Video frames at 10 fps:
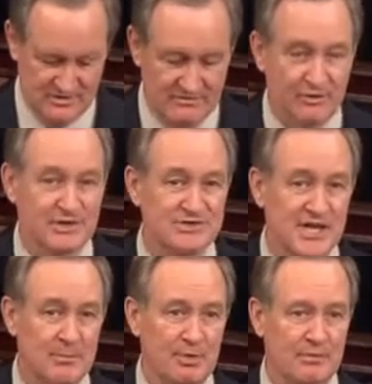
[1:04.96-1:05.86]
For
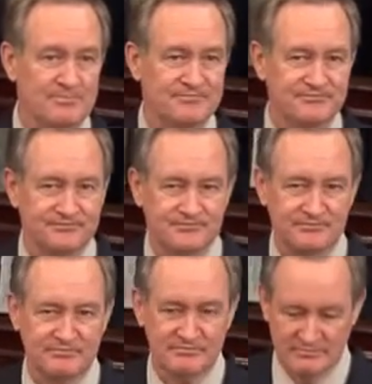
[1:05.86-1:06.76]
example,
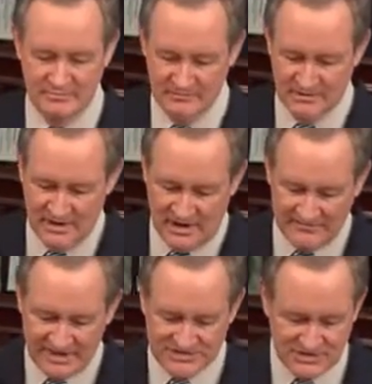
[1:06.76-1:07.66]
I've
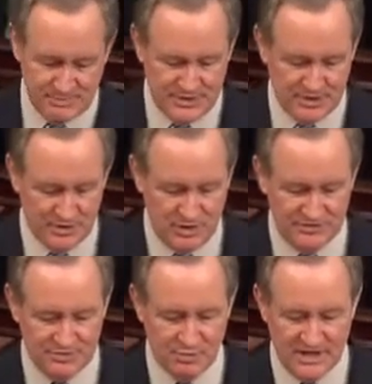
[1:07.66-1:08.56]
asked the Bureau on
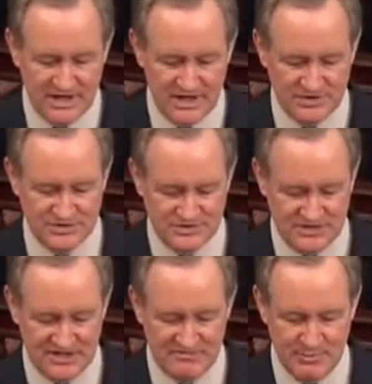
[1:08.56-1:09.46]
3 occasions
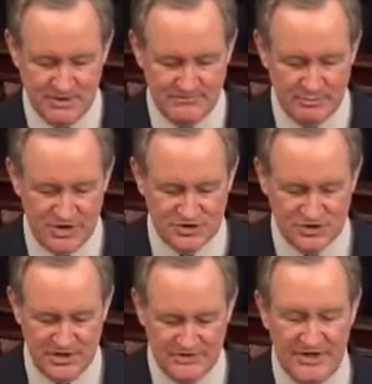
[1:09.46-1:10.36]
to give me
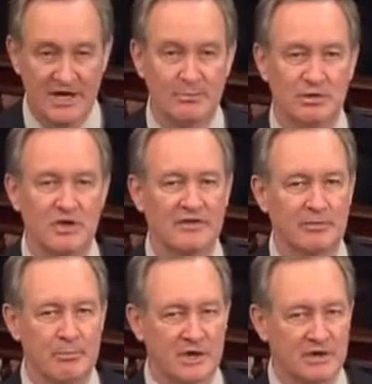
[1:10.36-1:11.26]
information on the number of
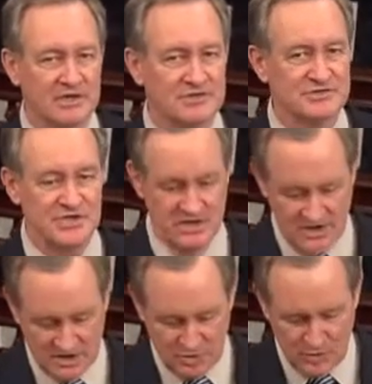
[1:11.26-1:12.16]
Americans'
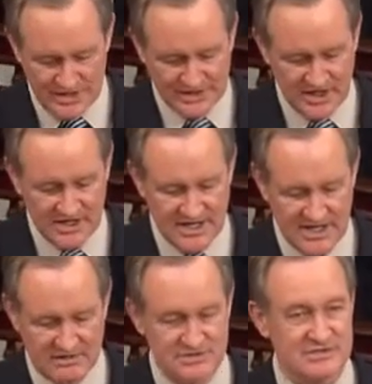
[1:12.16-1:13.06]
credit
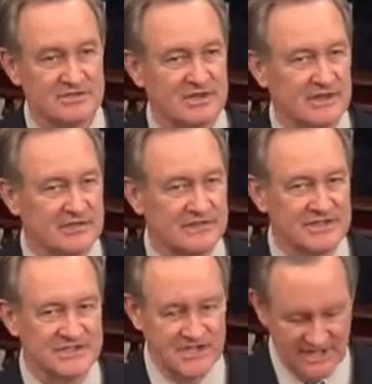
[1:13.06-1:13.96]
accounts that the
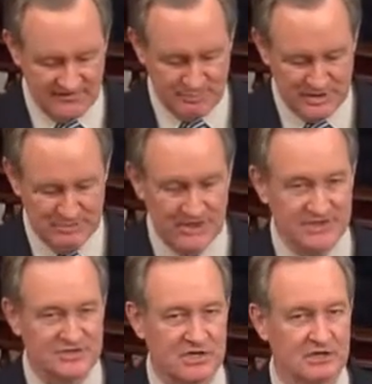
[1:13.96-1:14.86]
CFPB
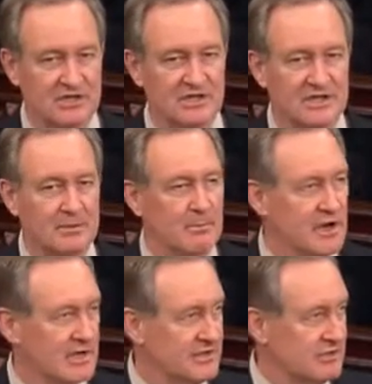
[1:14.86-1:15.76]
is currently
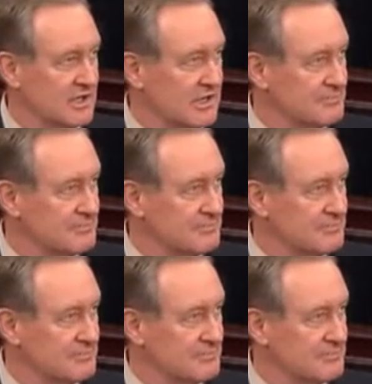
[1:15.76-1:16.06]
monitoring.